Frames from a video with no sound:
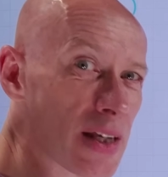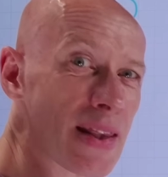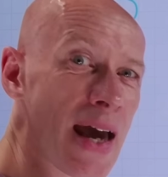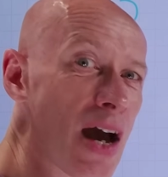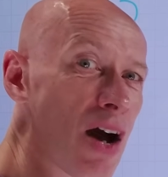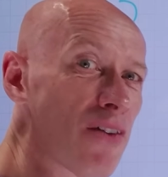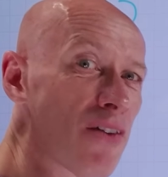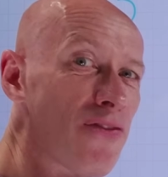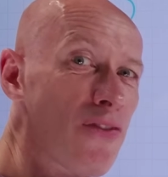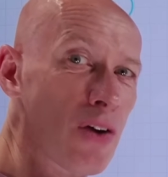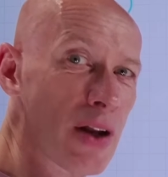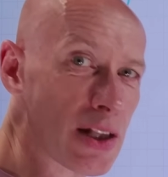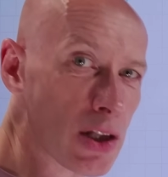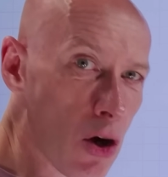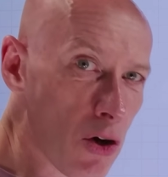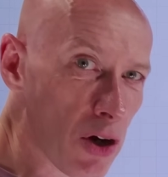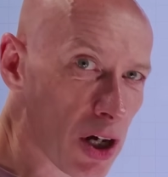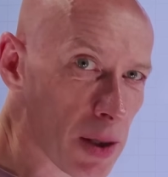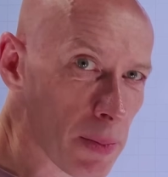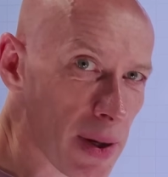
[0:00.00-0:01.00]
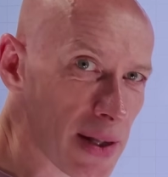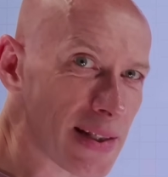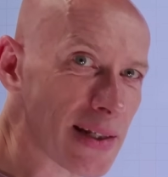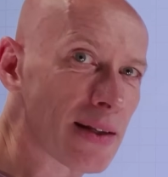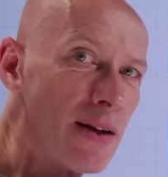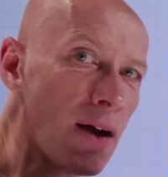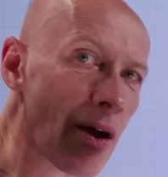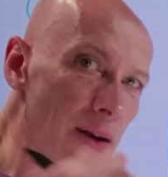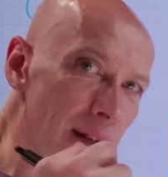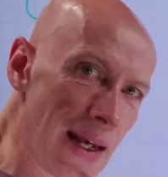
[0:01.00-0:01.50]
They are fully documented,
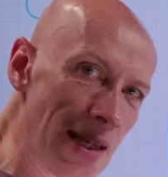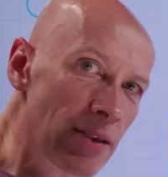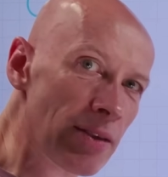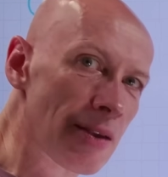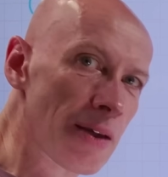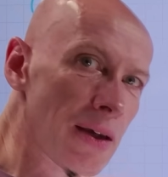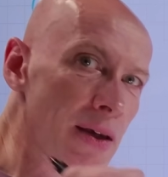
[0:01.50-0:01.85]
and I'll link